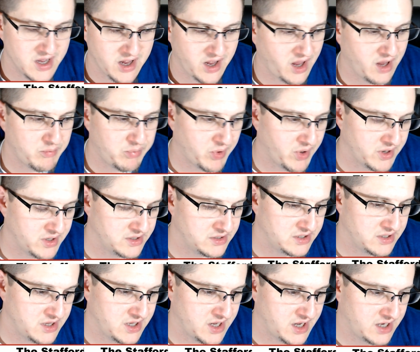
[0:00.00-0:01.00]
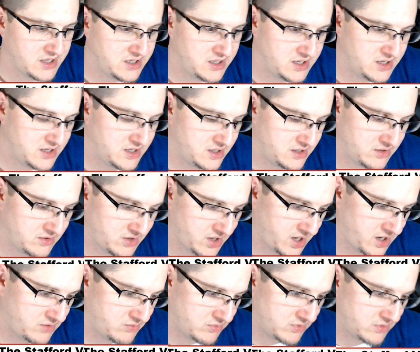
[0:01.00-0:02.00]
he pointed to the idea that,
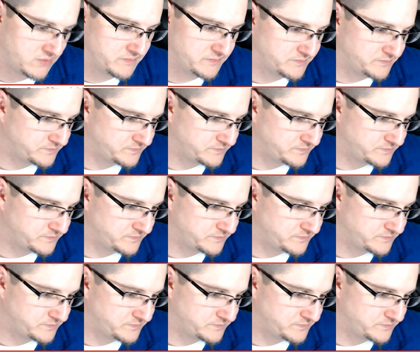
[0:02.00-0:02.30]
okay, well,